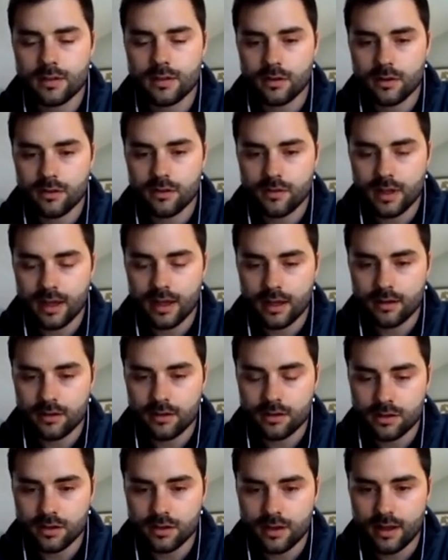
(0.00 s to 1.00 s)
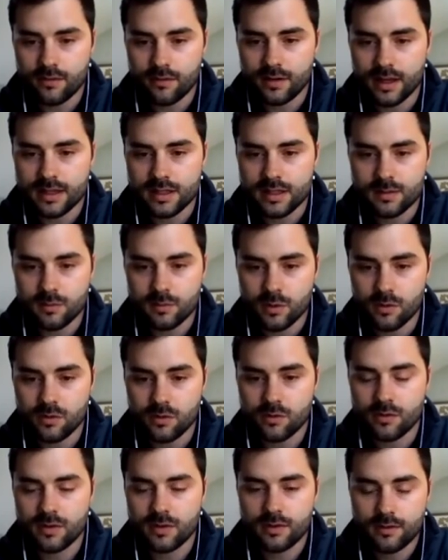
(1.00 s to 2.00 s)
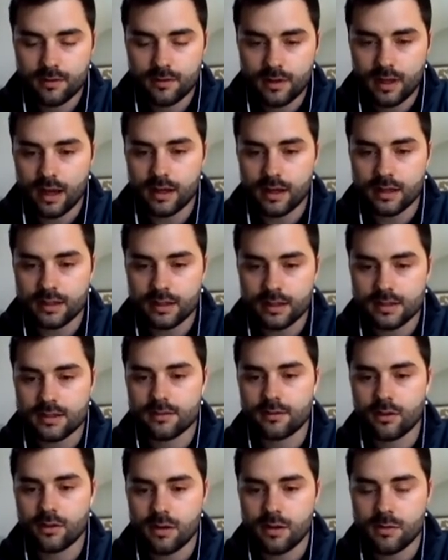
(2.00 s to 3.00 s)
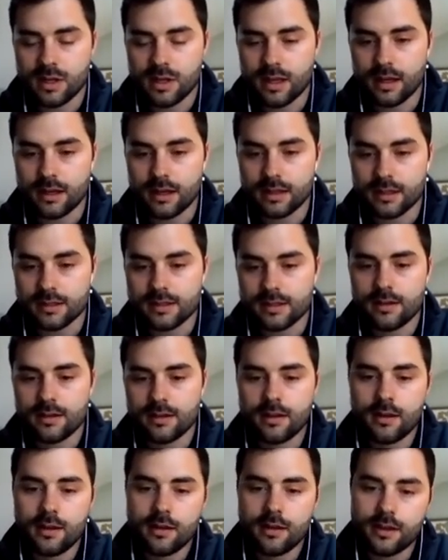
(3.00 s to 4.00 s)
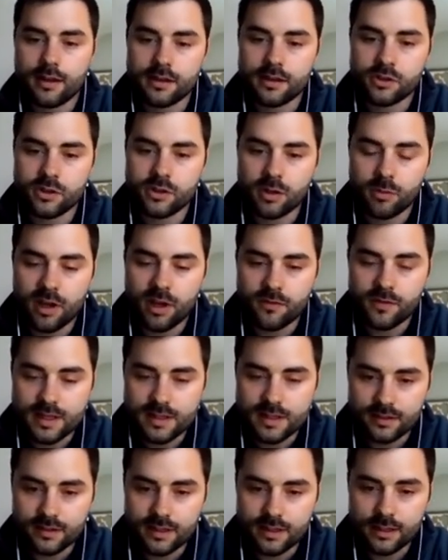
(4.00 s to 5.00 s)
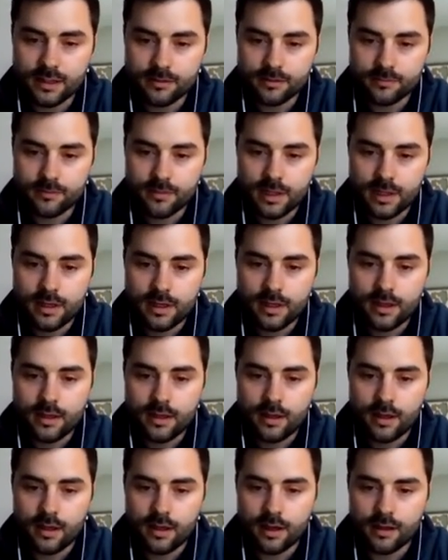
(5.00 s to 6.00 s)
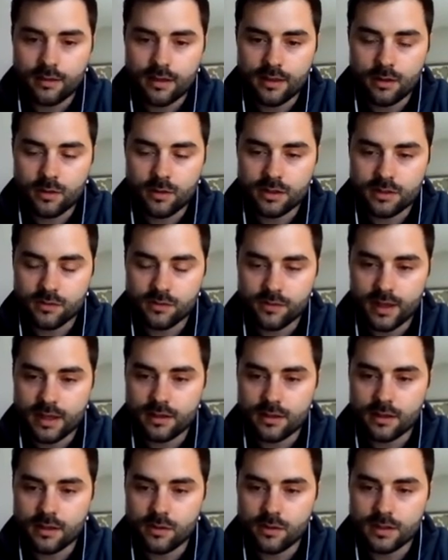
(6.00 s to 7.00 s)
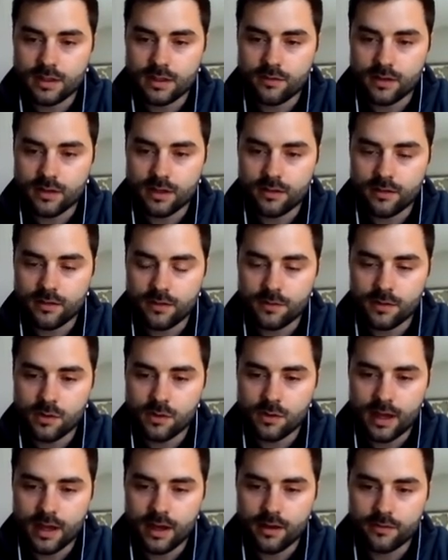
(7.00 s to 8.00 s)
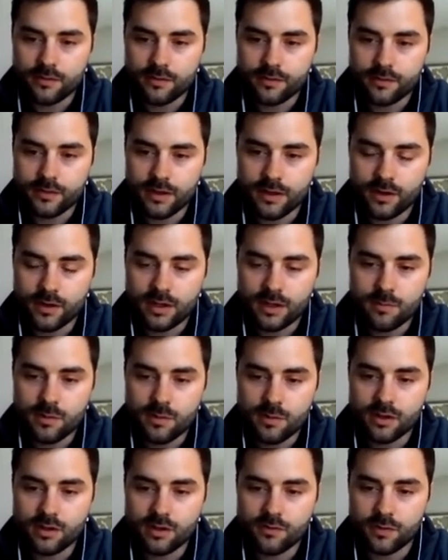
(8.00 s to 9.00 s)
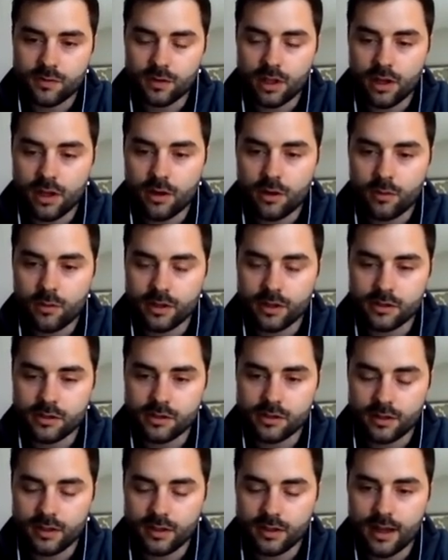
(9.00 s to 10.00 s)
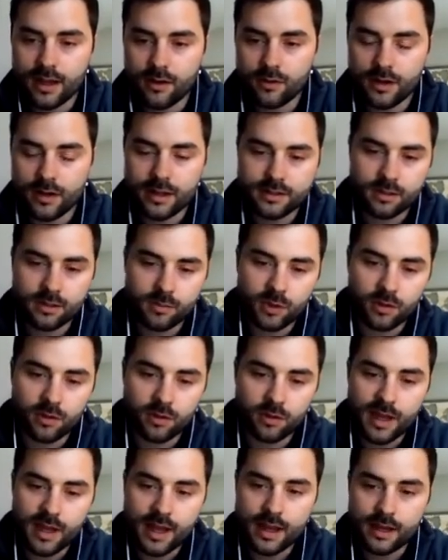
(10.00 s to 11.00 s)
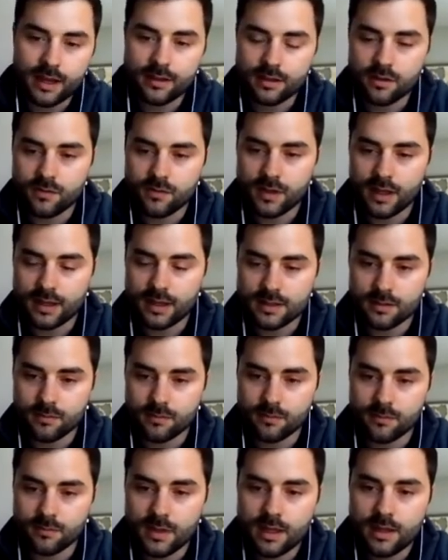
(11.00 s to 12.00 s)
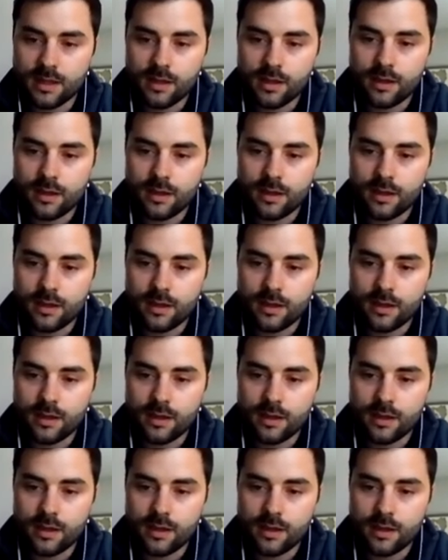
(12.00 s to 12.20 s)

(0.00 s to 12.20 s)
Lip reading: So you should have nice smooth cuttings, creamy cuttings that strip off easily. And I think what you'll find too is even if you're keeping good flow when you're drilling out and as you're pulling back and you've got some